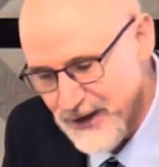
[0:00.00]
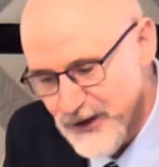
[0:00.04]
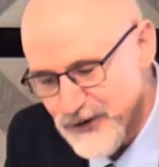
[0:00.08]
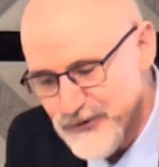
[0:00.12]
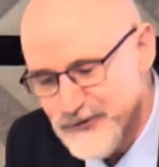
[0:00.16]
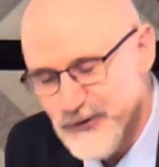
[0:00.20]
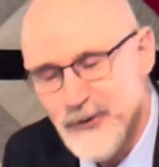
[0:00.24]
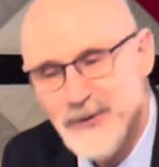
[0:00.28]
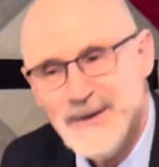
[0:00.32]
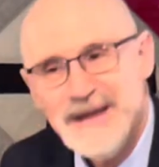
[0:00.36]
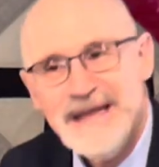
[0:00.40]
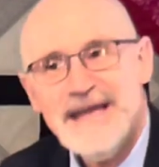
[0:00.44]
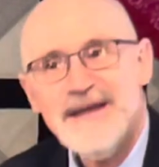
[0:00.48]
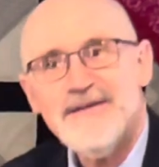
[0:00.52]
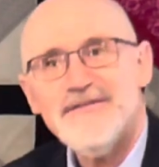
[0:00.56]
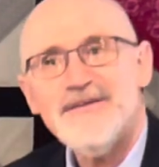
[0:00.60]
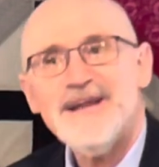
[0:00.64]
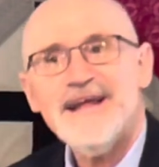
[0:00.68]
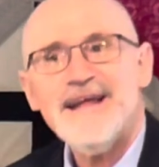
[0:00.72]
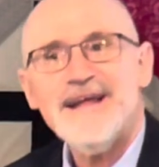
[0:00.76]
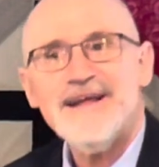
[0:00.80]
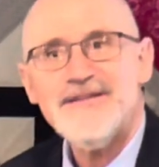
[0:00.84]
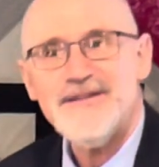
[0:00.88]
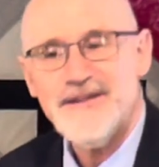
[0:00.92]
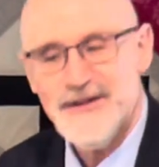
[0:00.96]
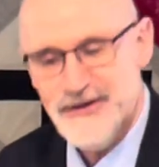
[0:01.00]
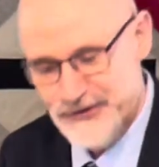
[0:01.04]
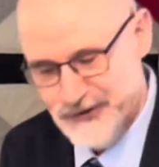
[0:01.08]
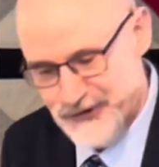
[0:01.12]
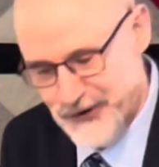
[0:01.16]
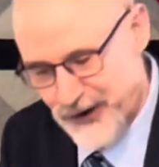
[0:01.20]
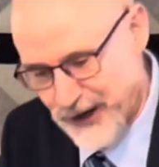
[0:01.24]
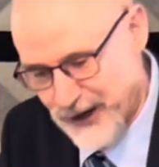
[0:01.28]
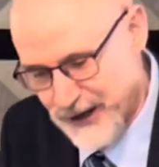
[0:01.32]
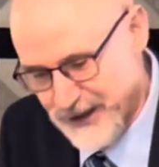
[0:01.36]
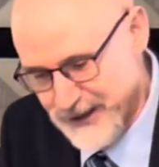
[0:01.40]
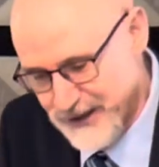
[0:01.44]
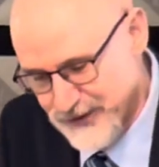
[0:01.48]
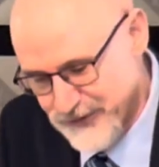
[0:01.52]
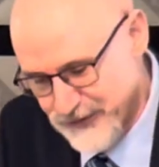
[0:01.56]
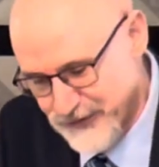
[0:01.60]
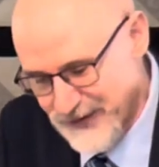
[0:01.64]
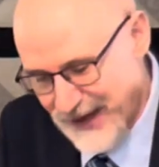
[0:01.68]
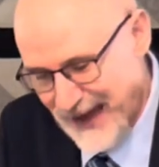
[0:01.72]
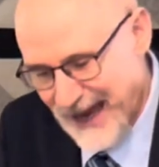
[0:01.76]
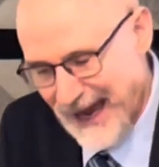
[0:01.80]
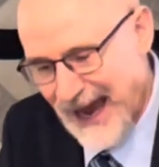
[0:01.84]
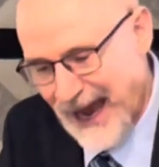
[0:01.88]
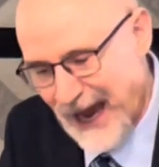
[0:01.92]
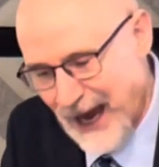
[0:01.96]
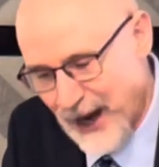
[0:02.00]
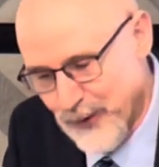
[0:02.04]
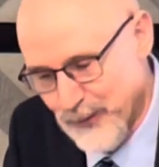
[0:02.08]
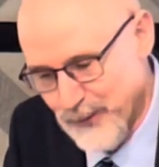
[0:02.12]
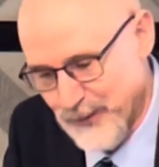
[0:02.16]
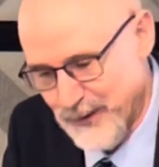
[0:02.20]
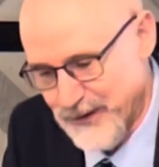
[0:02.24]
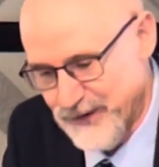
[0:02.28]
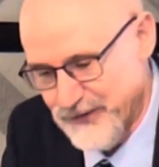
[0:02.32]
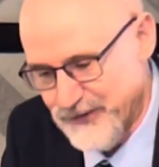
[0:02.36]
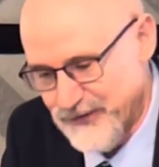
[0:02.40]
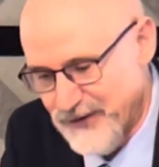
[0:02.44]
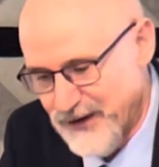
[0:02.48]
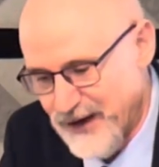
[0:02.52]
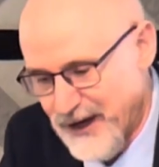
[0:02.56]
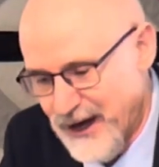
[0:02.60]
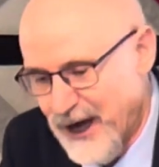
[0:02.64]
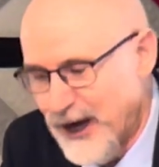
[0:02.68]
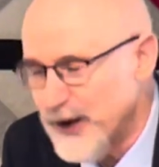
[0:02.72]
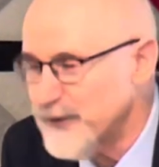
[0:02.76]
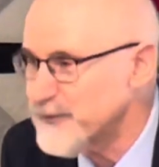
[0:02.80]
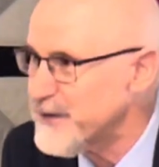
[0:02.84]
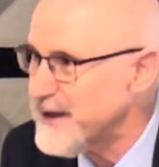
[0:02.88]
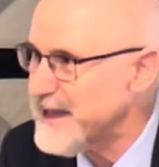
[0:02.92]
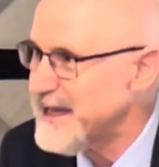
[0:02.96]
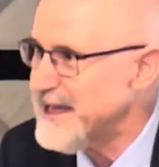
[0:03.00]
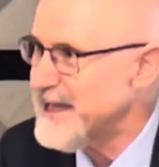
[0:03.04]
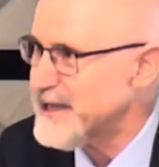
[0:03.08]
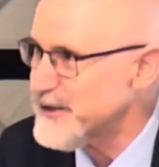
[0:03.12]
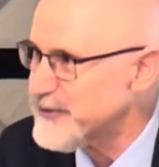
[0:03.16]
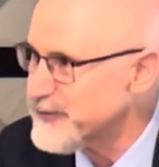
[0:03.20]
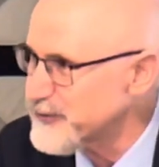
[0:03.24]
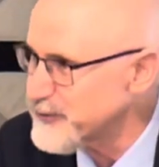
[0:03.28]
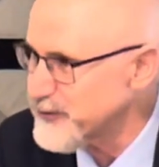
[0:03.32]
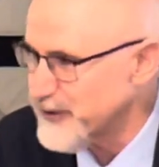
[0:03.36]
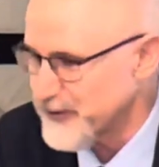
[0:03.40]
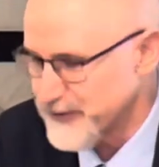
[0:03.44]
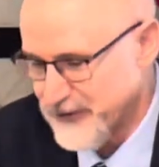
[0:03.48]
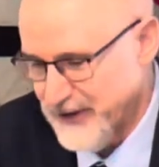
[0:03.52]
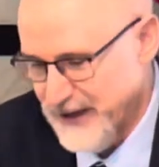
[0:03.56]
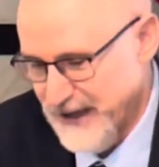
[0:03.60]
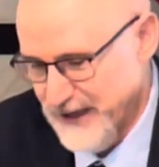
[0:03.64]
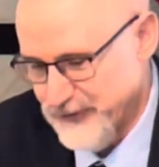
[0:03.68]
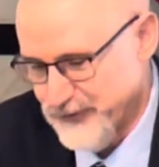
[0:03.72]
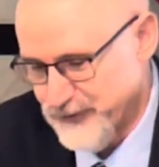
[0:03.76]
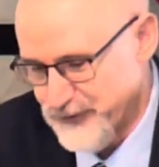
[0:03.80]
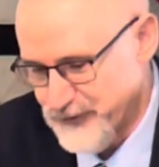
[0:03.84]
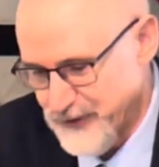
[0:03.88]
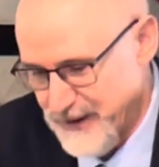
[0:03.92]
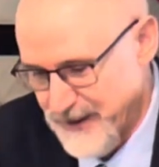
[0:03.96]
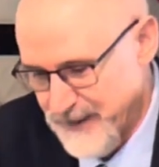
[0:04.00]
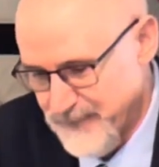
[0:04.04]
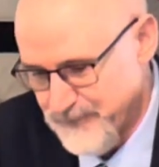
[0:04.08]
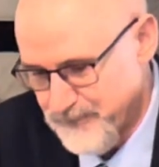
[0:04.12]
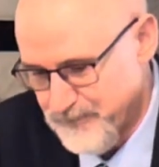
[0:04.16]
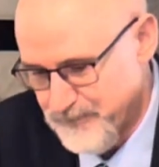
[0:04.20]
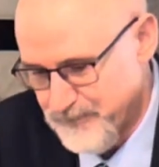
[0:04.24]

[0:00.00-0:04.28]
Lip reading: So even in the darkest hours of Israel's history,